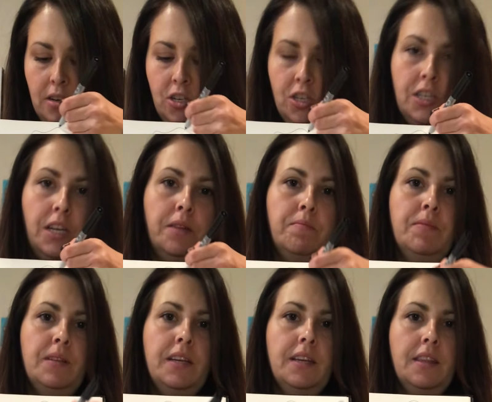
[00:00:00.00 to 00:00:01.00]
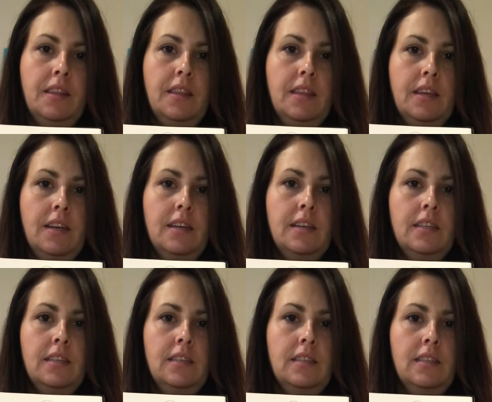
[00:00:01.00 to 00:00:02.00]
shape like
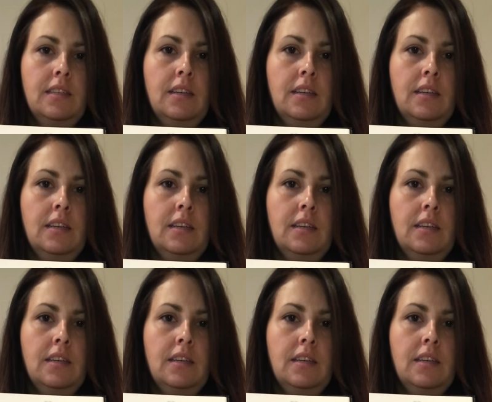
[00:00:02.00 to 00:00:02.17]
this